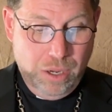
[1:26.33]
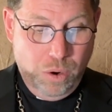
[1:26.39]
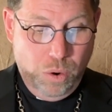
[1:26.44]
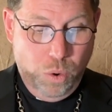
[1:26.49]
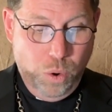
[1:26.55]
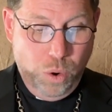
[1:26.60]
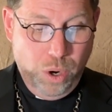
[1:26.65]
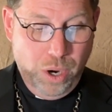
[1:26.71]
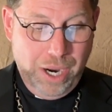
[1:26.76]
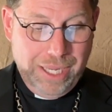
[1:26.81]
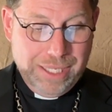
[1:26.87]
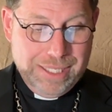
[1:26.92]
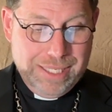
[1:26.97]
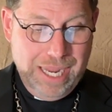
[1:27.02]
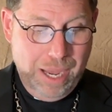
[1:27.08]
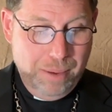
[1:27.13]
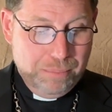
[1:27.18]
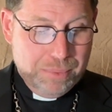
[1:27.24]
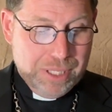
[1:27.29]
or
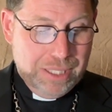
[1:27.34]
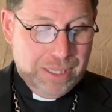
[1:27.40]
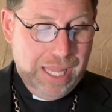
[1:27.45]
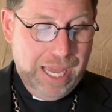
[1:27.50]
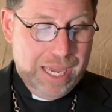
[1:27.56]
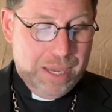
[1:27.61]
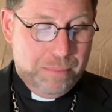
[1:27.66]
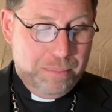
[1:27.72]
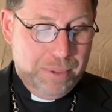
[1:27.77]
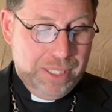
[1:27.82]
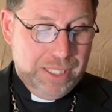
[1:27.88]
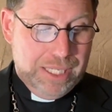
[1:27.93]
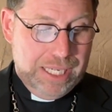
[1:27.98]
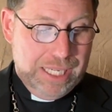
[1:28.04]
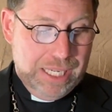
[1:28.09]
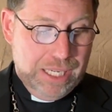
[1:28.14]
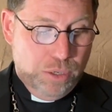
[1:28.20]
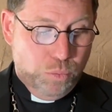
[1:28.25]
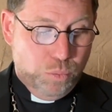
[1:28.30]
attempt
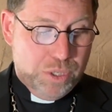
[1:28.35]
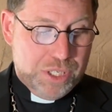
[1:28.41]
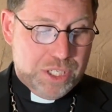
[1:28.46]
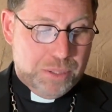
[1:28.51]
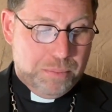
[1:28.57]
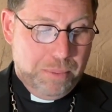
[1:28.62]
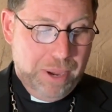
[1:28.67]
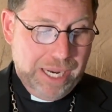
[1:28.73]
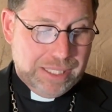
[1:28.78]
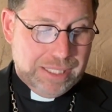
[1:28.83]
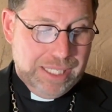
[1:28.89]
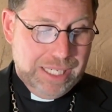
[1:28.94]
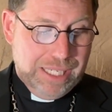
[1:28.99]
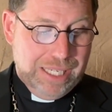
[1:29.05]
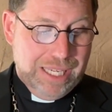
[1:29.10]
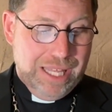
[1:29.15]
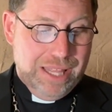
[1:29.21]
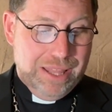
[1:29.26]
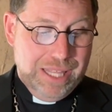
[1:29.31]
liability
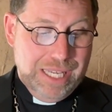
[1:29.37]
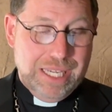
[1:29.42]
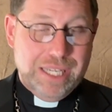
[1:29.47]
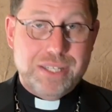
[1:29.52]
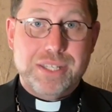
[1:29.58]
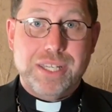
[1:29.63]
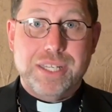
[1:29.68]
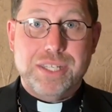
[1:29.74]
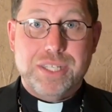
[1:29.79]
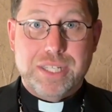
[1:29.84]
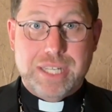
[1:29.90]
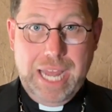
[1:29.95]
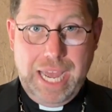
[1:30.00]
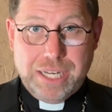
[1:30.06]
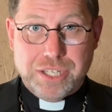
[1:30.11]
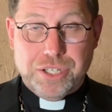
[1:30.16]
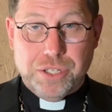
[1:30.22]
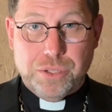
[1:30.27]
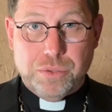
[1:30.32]
respecting these
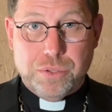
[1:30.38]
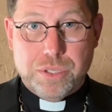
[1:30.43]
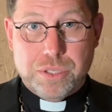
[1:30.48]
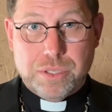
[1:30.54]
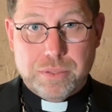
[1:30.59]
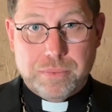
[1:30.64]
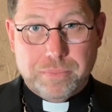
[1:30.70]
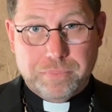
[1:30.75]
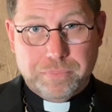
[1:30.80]
statutes.